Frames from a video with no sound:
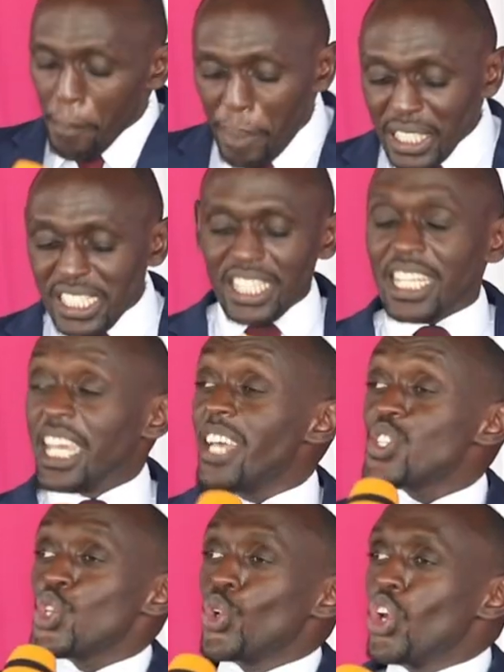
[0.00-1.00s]
But in
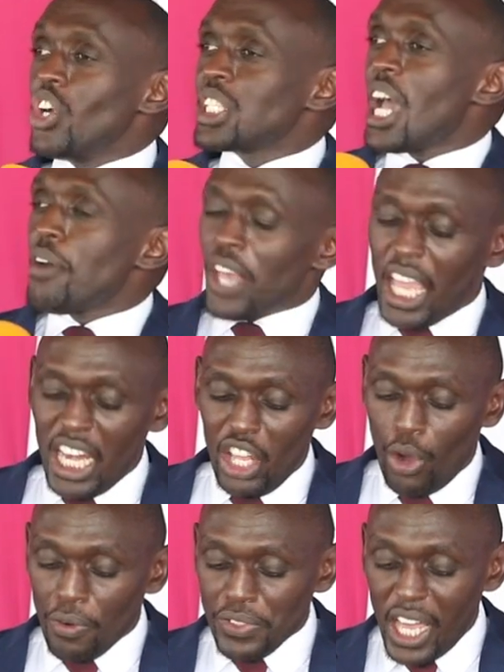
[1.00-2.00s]
case you don't have
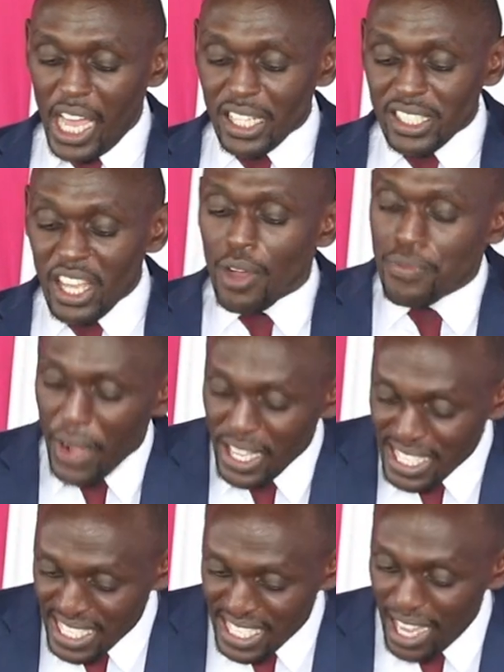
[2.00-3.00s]
any of that,
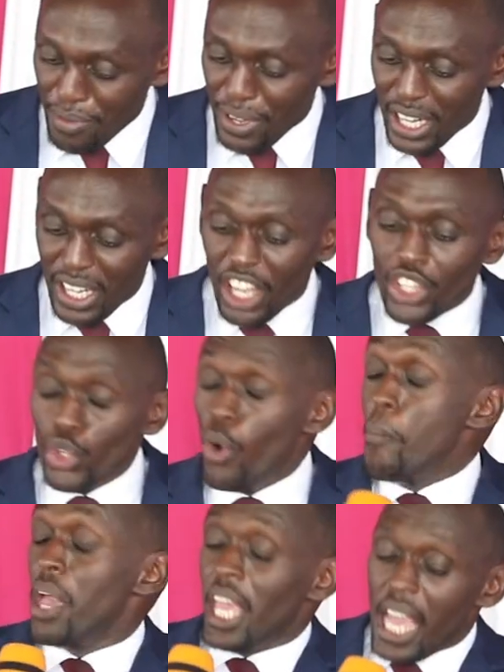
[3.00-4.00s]
verse 7,
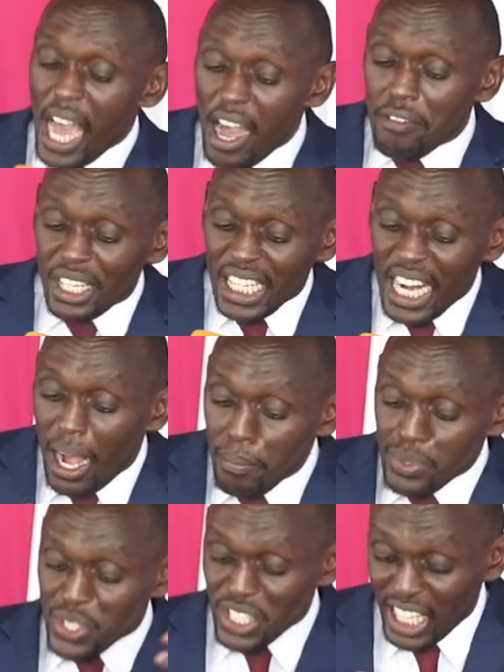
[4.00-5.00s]
you may have
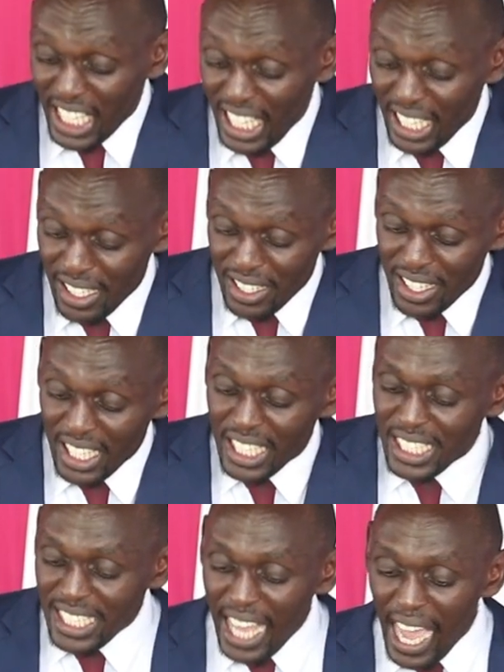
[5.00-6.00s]
ram skin
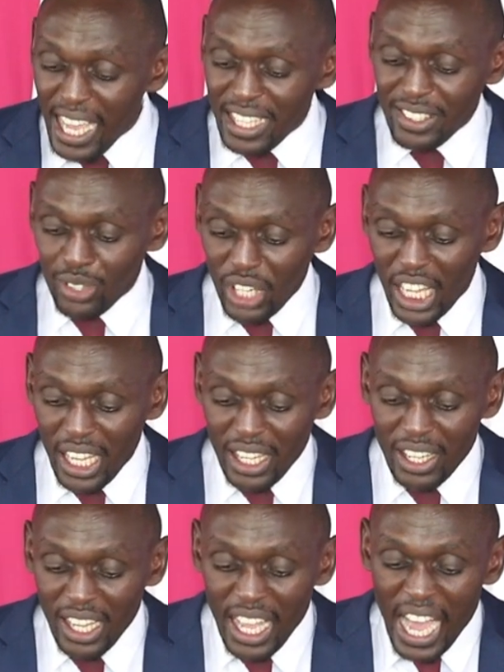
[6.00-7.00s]
dyed
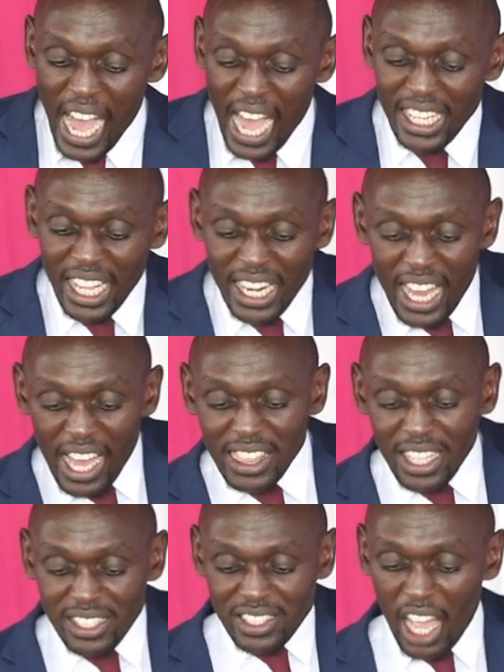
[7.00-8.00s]
red and
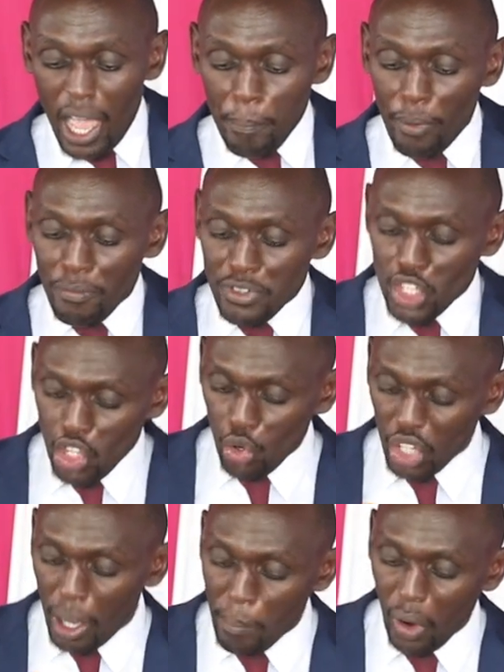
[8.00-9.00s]
another type of
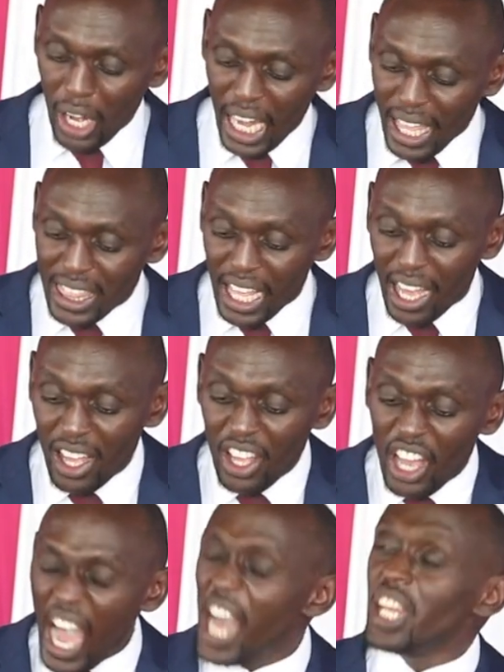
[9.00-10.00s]
durable leather.
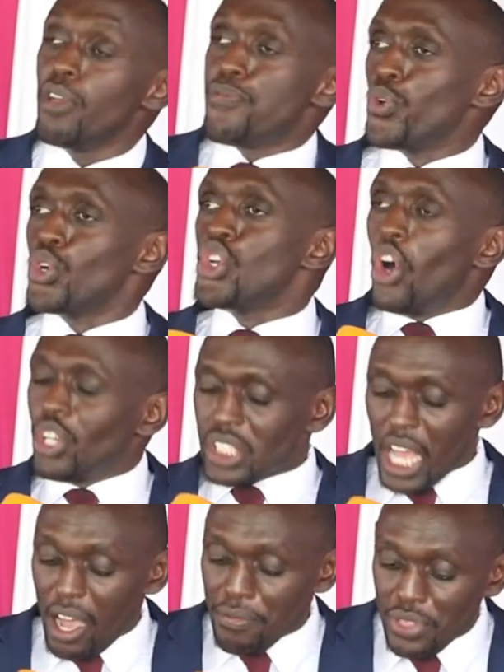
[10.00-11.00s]
And if you don't
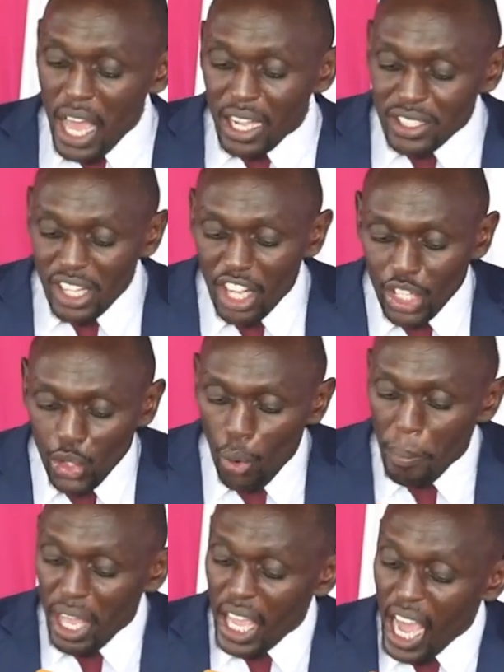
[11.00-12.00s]
have that, you
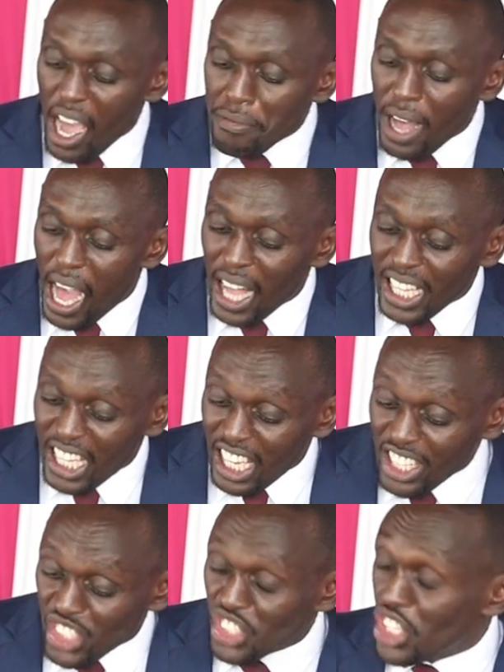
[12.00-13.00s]
may have
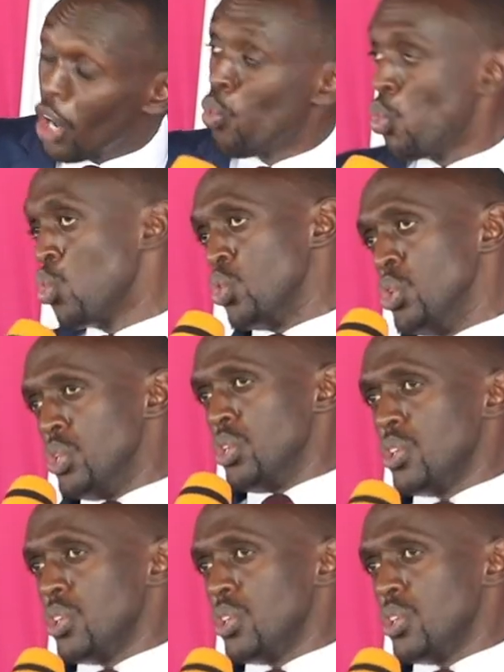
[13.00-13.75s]
acacia wood.